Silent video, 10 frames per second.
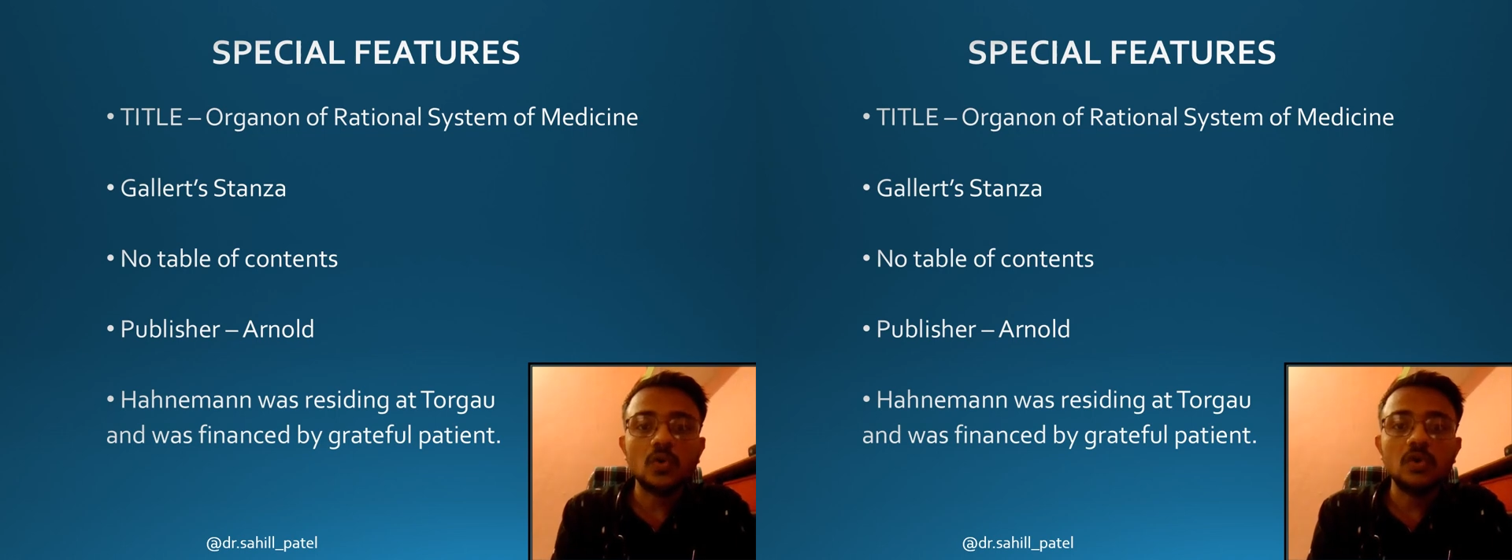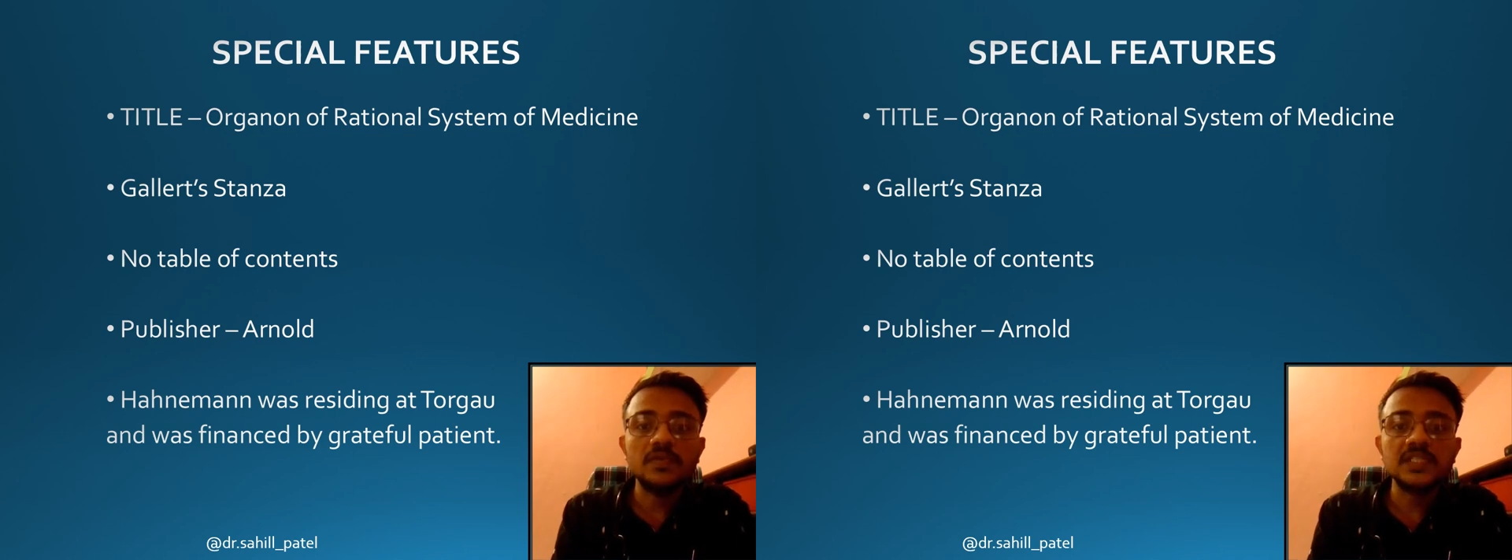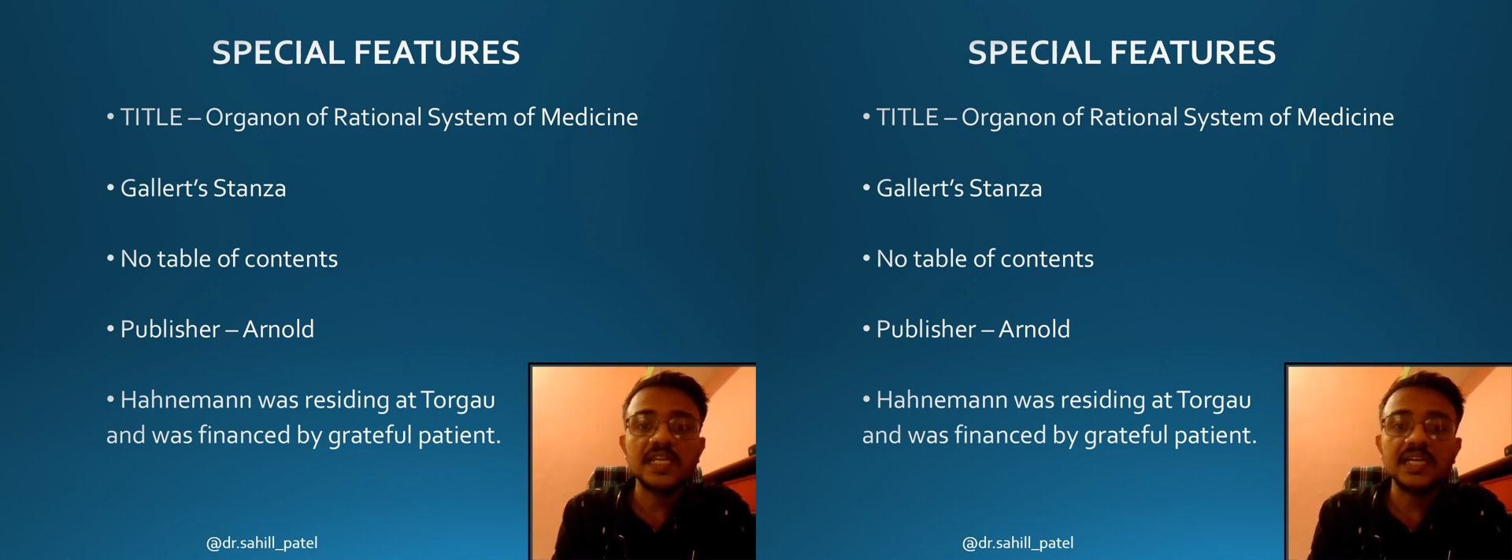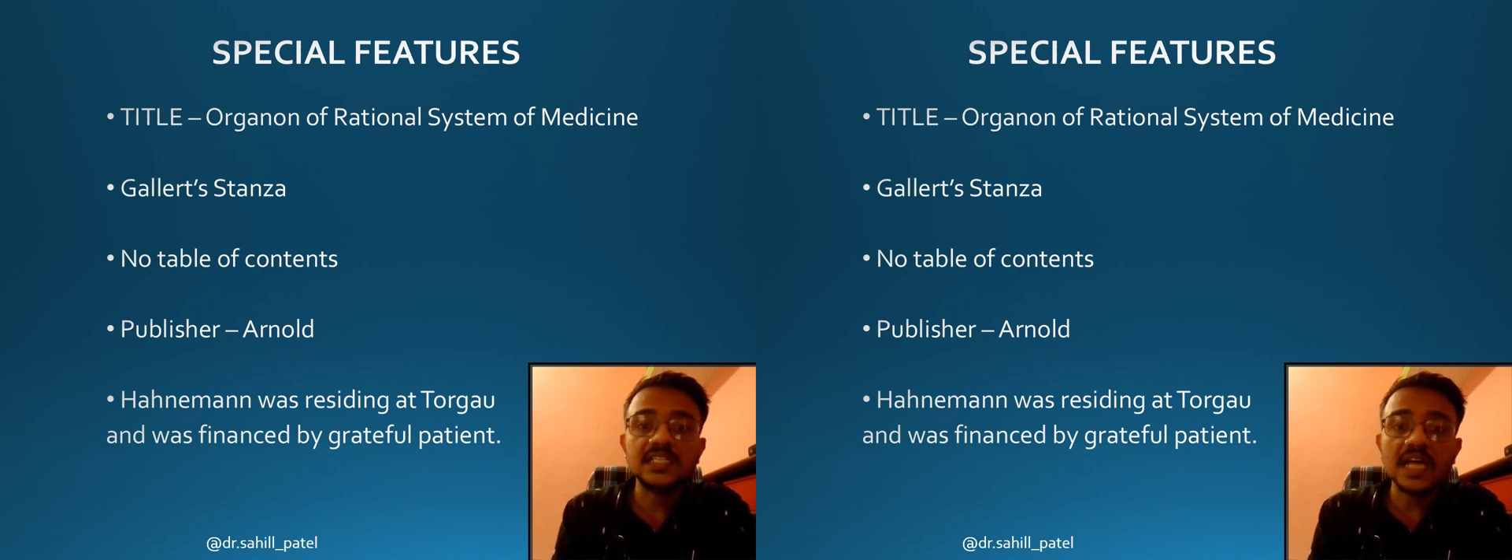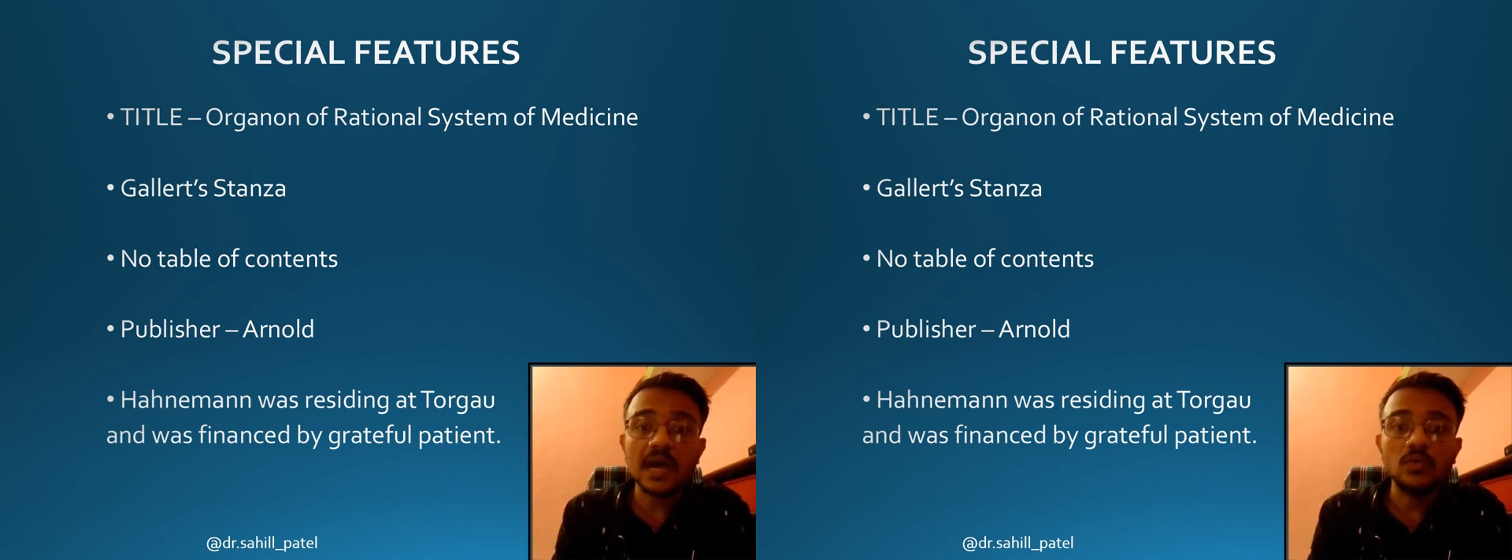always
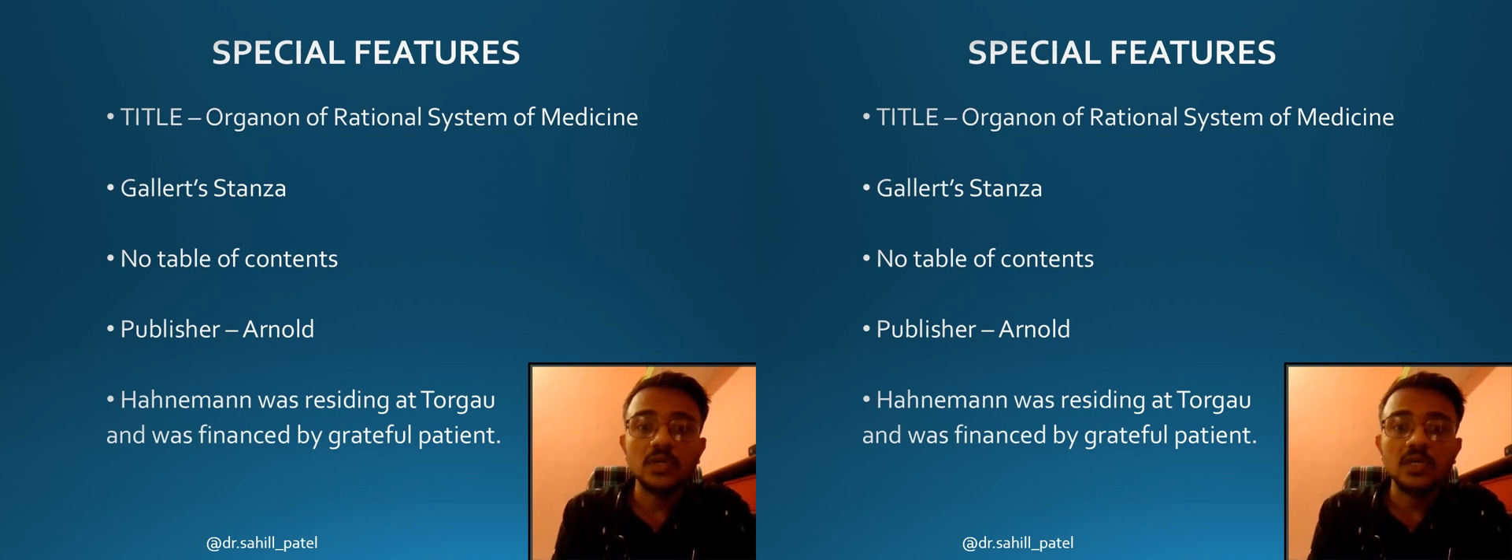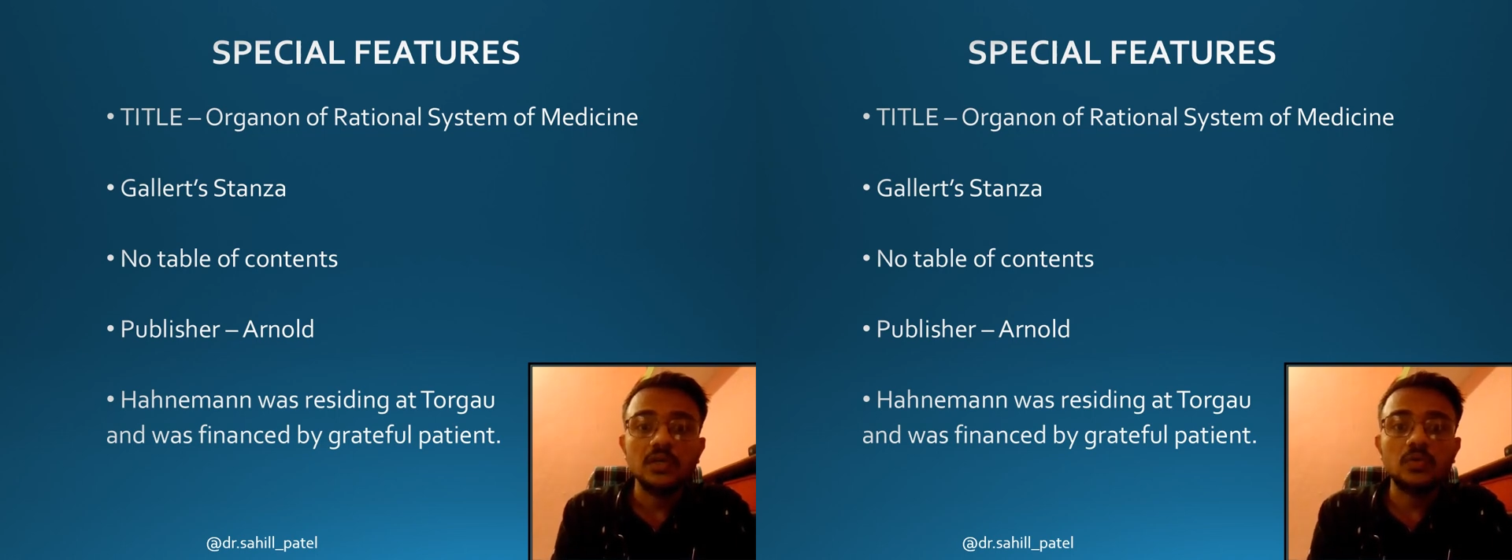gets out.